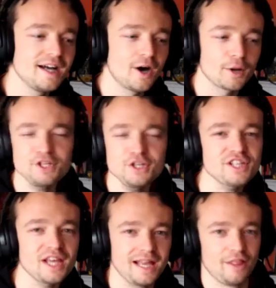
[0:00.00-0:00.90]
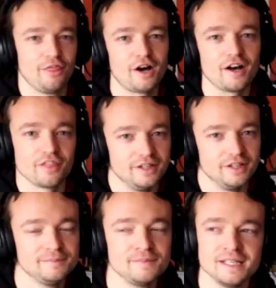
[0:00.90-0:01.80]
I'm going to say the
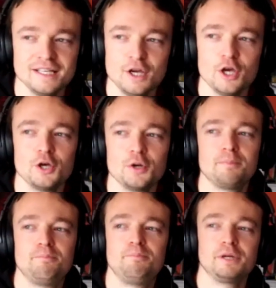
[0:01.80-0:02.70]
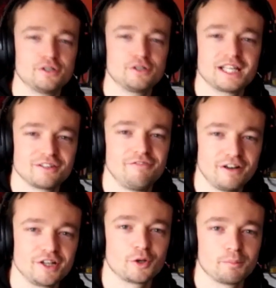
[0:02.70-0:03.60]
other because it gets
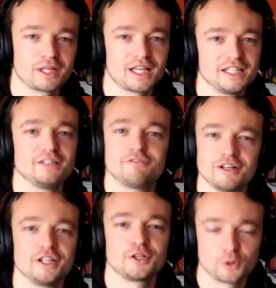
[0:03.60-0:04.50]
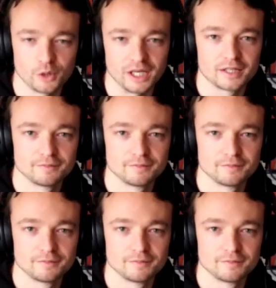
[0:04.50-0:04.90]
very complicated very quick.